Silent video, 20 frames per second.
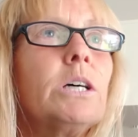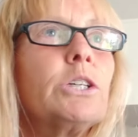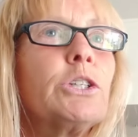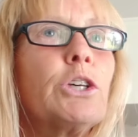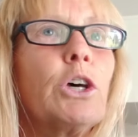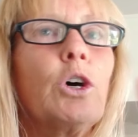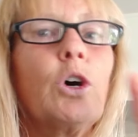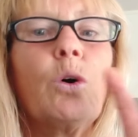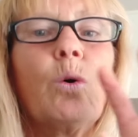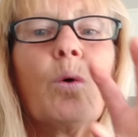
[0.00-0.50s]

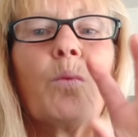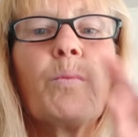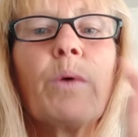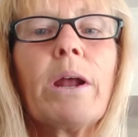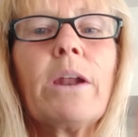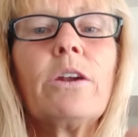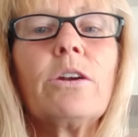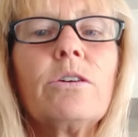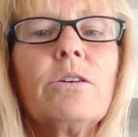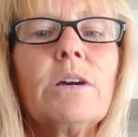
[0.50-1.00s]
So,
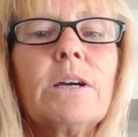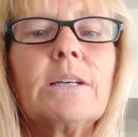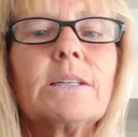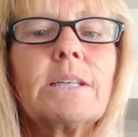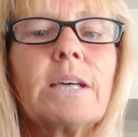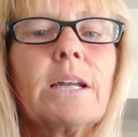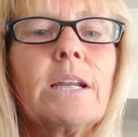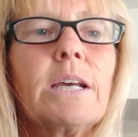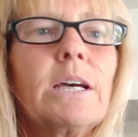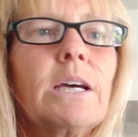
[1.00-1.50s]
predator is
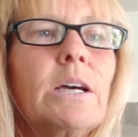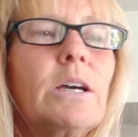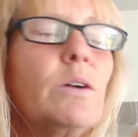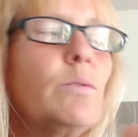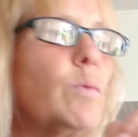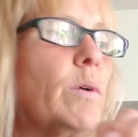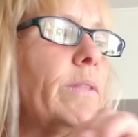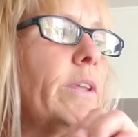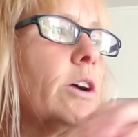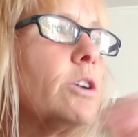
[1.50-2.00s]
going to,
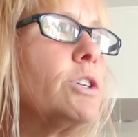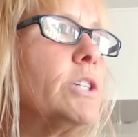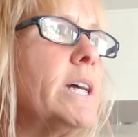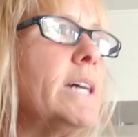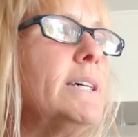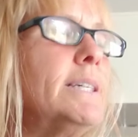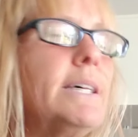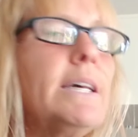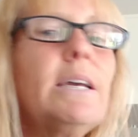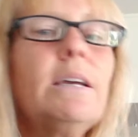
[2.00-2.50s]
when they're
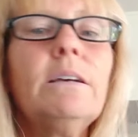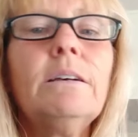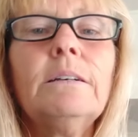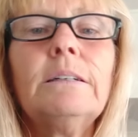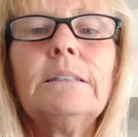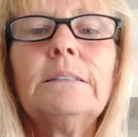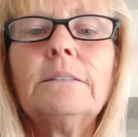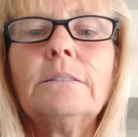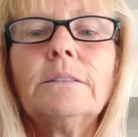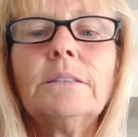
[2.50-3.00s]
chasing
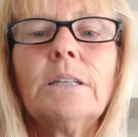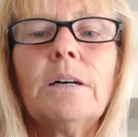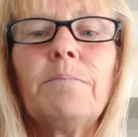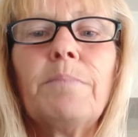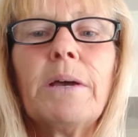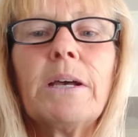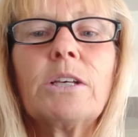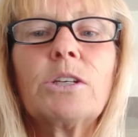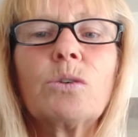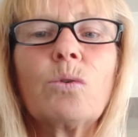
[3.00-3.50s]
a
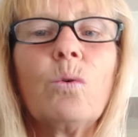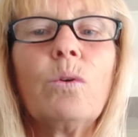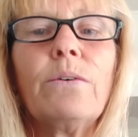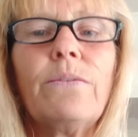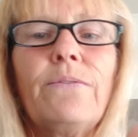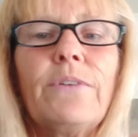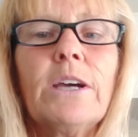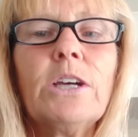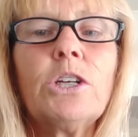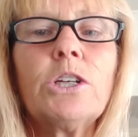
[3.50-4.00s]
big school
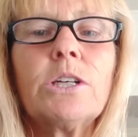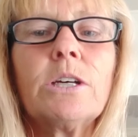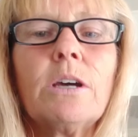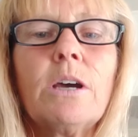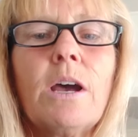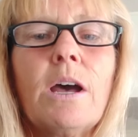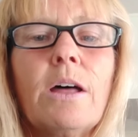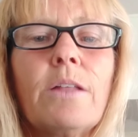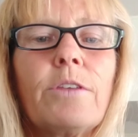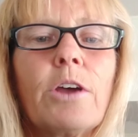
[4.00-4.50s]
of fish,
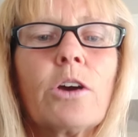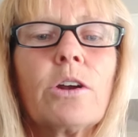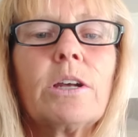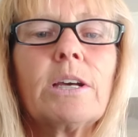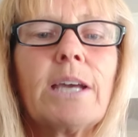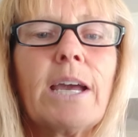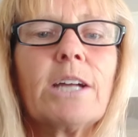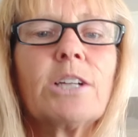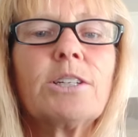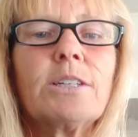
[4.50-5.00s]
they're
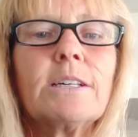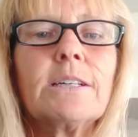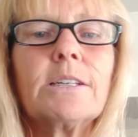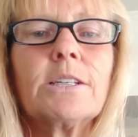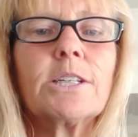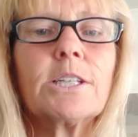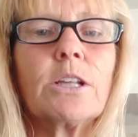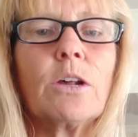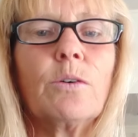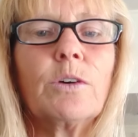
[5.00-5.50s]
going to catch the
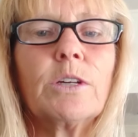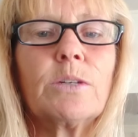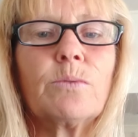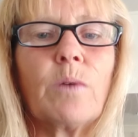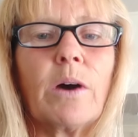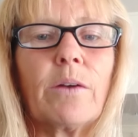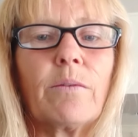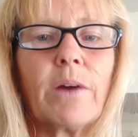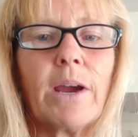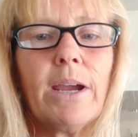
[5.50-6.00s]
slowest
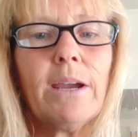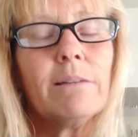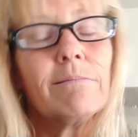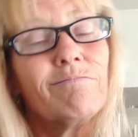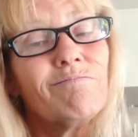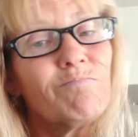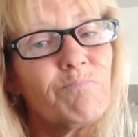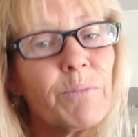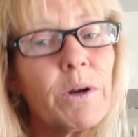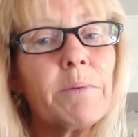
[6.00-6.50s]
one,
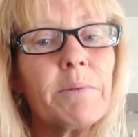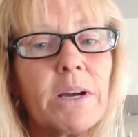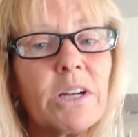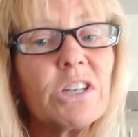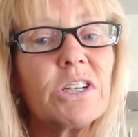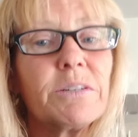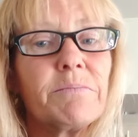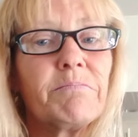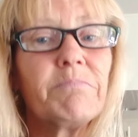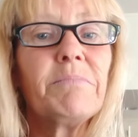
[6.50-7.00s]
right? Pretty
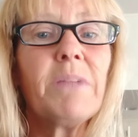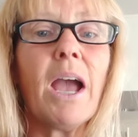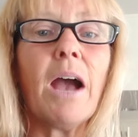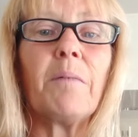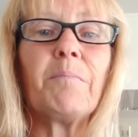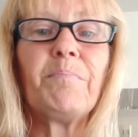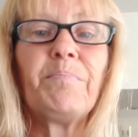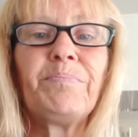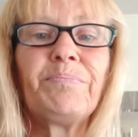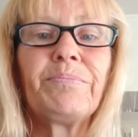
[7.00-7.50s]
much. Yeah.